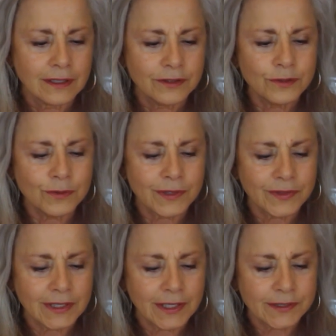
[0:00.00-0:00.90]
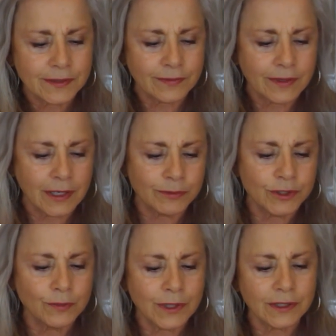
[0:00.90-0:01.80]
You want the Ace of
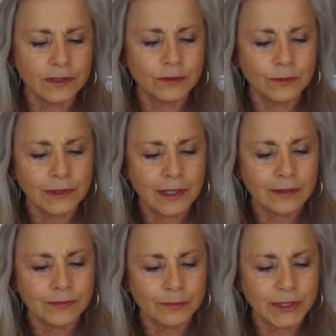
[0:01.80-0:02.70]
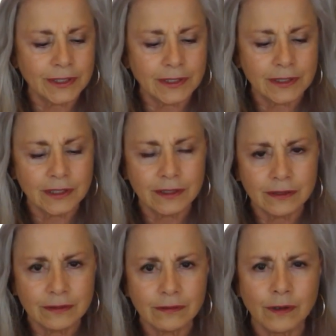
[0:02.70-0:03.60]
Cups. You want a new love, a beginning.
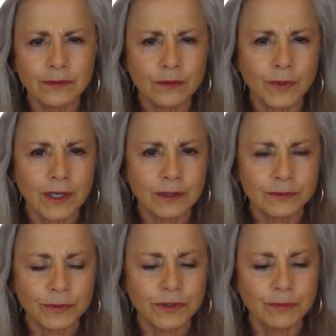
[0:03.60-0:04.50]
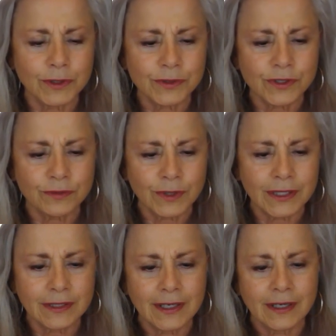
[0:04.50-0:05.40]
You're overwhelmed with emotion
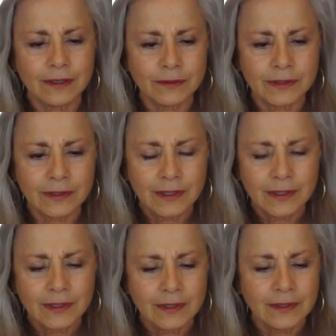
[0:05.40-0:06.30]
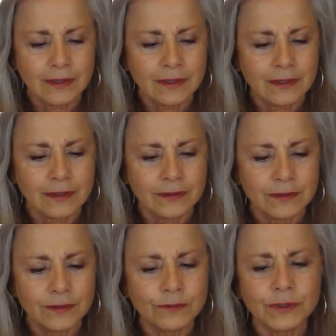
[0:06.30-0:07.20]
right now, and
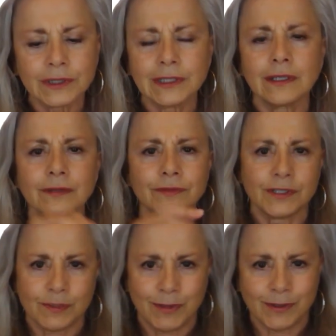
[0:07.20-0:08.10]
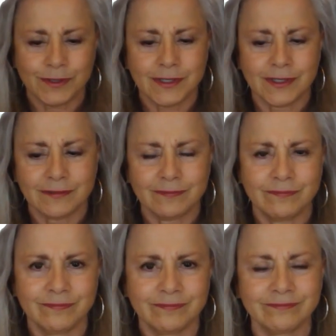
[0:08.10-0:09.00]
you really love this person.
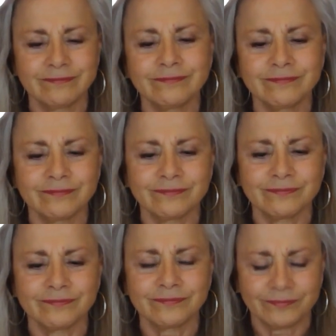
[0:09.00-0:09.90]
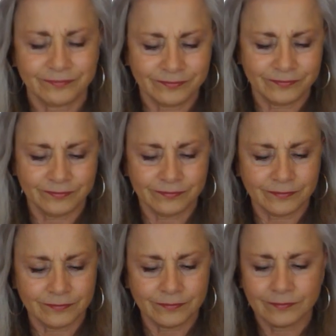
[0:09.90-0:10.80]

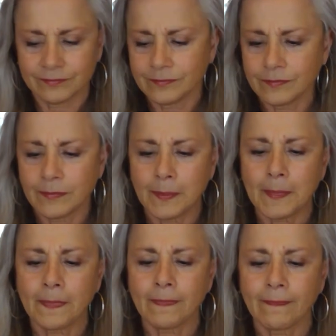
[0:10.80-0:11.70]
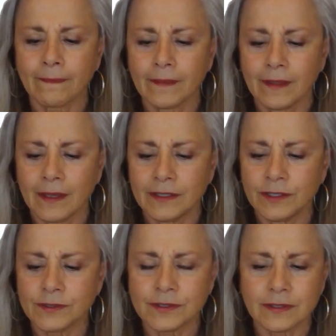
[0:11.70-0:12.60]
Hmm. And
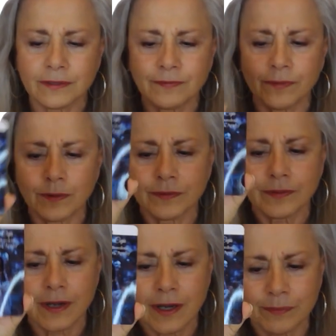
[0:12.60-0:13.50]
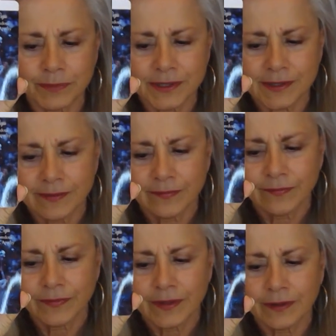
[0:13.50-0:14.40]
here's the Four of Cups.
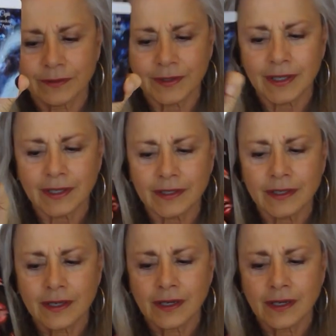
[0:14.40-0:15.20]
Okay.